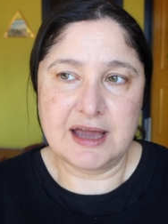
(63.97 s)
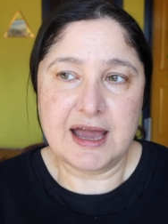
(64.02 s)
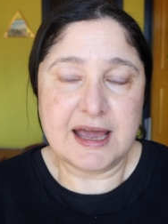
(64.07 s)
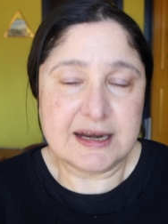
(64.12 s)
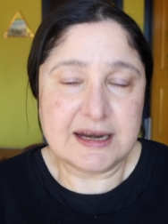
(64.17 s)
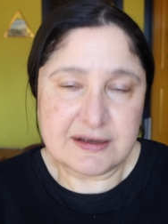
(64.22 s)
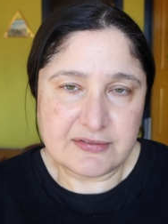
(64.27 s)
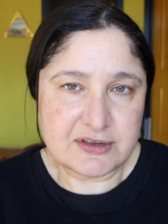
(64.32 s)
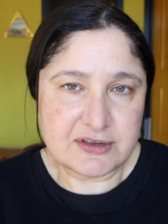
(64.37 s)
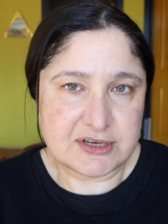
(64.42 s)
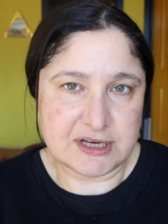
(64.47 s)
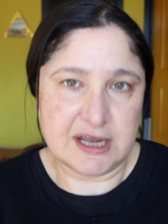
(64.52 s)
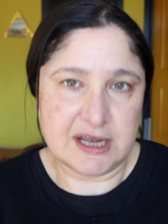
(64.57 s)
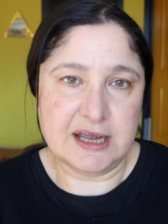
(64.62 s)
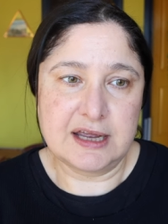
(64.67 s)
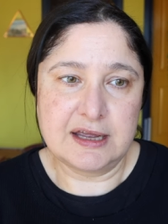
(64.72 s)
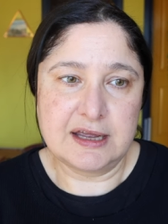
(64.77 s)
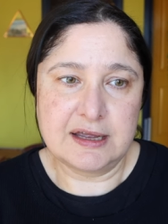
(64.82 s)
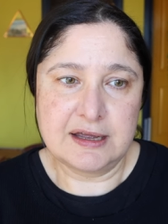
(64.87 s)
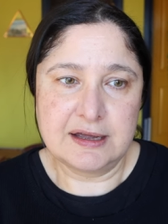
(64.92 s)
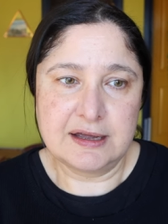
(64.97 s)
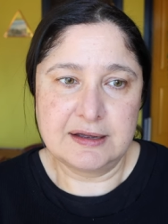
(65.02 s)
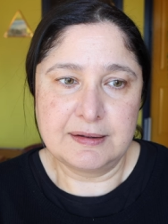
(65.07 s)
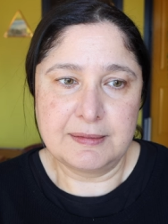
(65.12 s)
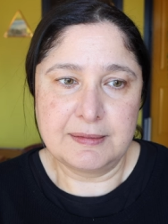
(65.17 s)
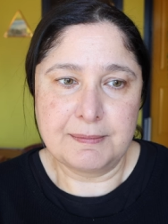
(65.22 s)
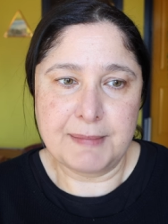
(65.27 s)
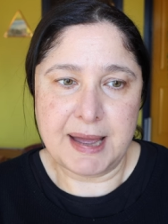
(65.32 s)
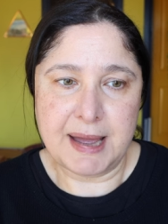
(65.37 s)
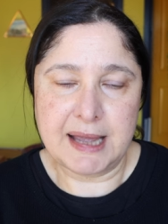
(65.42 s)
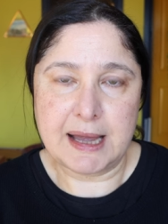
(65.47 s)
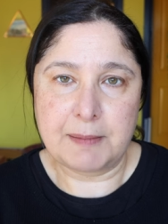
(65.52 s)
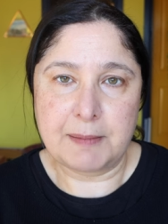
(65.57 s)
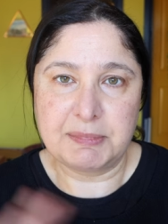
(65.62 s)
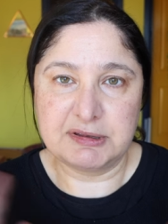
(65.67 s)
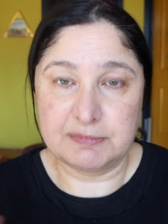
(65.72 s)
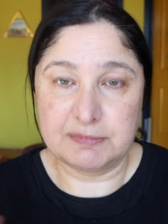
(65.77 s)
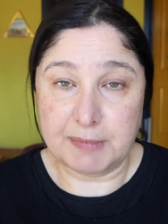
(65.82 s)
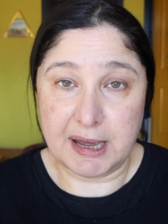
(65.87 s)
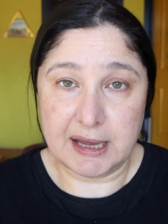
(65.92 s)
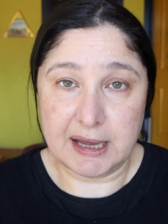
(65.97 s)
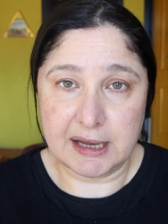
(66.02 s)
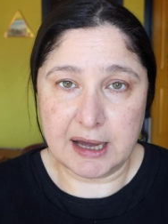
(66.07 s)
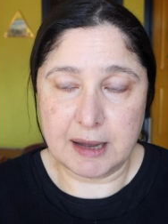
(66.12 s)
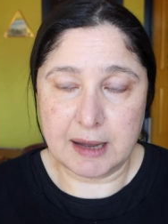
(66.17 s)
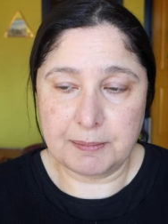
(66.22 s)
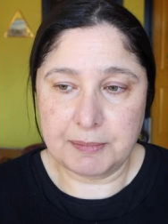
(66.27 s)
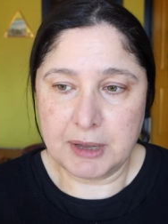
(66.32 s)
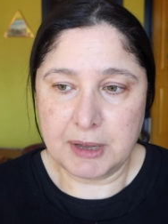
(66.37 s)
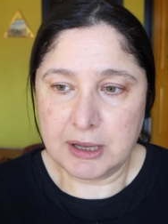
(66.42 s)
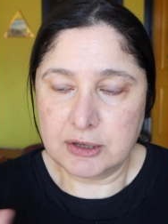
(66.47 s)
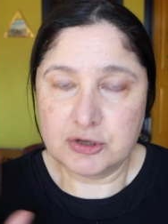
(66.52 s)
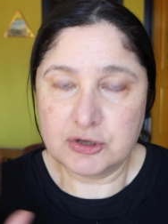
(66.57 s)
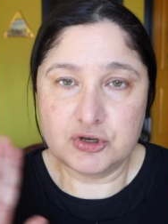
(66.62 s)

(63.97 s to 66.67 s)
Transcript: end of the day, makeup is makeup.